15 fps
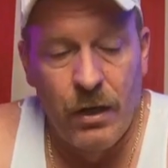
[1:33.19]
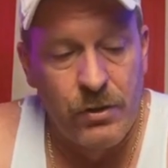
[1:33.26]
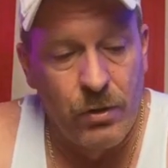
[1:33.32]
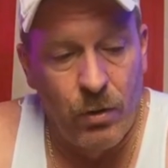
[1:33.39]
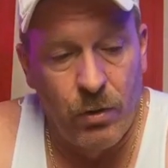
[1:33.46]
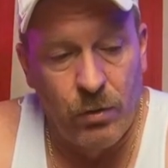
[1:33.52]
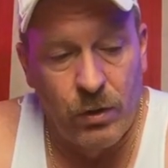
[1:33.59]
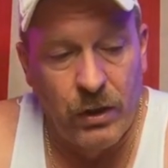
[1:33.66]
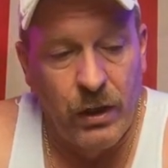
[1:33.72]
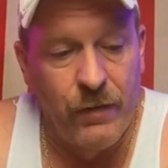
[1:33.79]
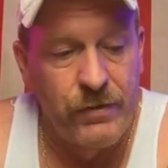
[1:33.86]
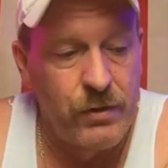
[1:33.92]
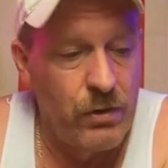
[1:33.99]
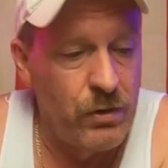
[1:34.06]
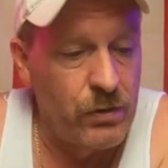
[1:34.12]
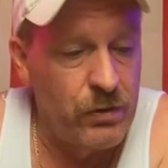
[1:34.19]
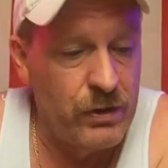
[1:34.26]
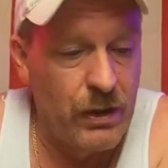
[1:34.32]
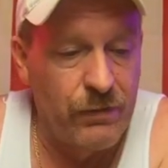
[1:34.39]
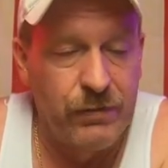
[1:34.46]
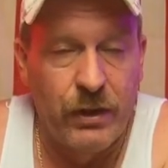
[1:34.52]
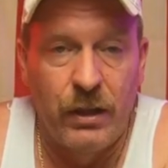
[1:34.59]
So gloves are
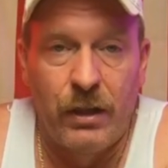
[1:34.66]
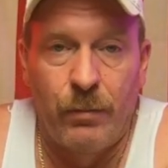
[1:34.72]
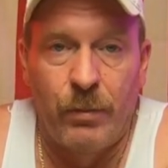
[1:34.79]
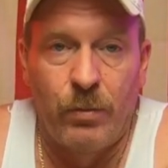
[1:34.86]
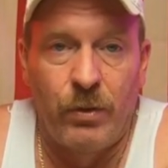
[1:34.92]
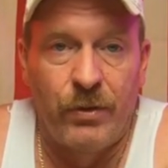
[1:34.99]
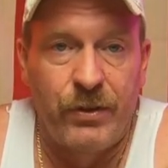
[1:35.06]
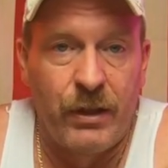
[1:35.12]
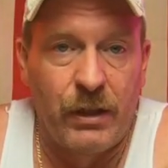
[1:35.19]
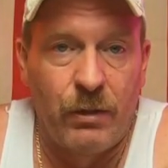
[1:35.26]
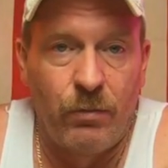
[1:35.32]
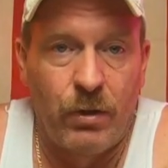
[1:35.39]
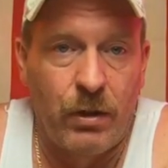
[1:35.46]
definitely a number one thing you